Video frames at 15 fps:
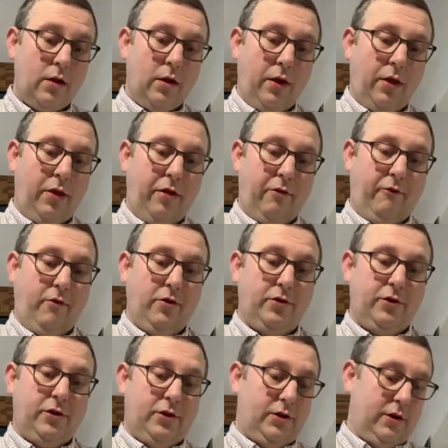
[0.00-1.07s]

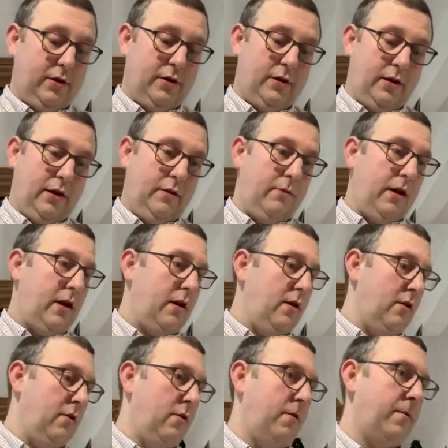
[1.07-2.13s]
Thrust. There we
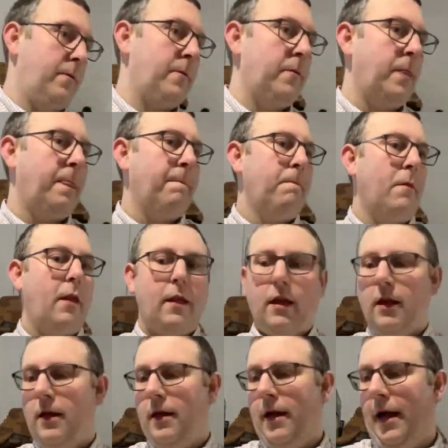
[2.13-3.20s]
go.
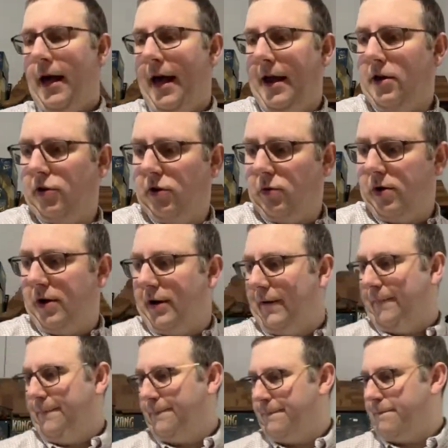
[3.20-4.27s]
Another one.
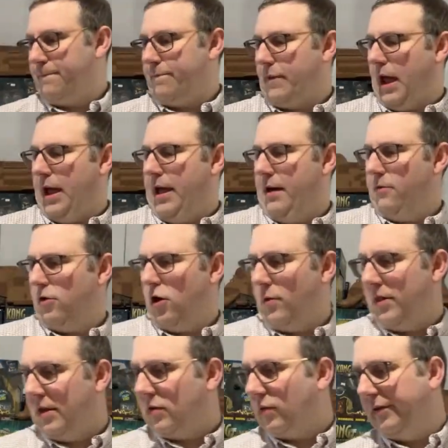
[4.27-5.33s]
We'll go with
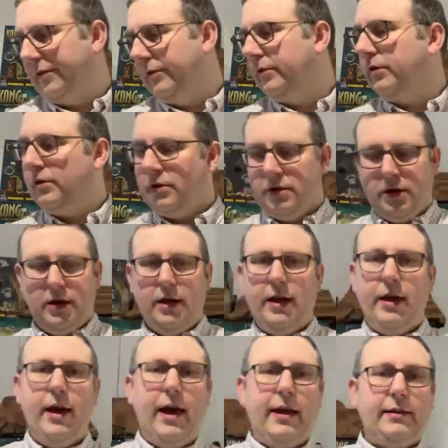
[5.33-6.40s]
this one.
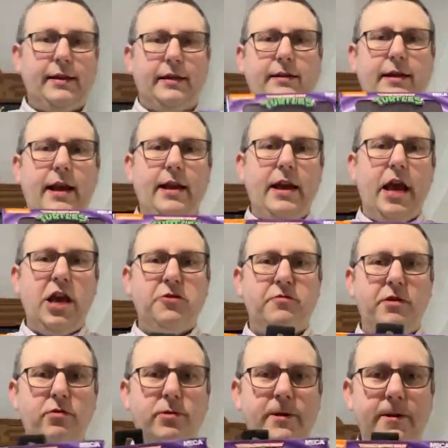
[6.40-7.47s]
It's a Teenage
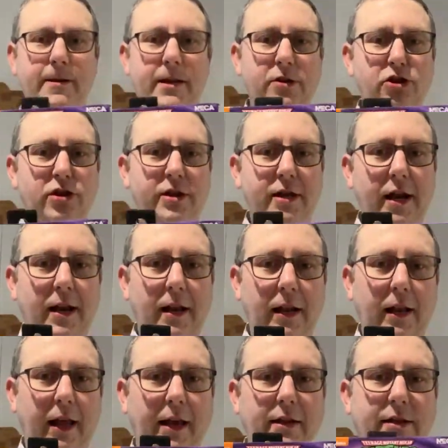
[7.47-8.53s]
Mutant Ninja
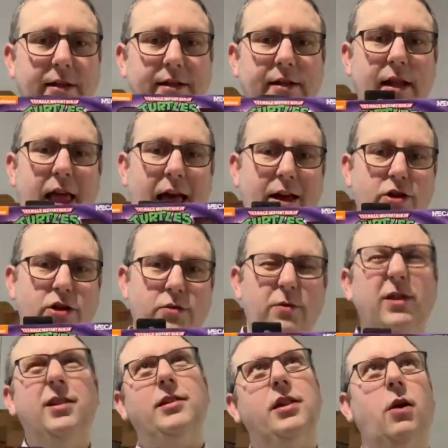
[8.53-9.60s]
Turtle. It's Slash.
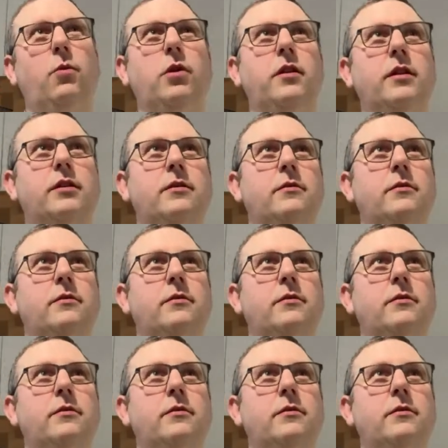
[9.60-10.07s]
He's not one of the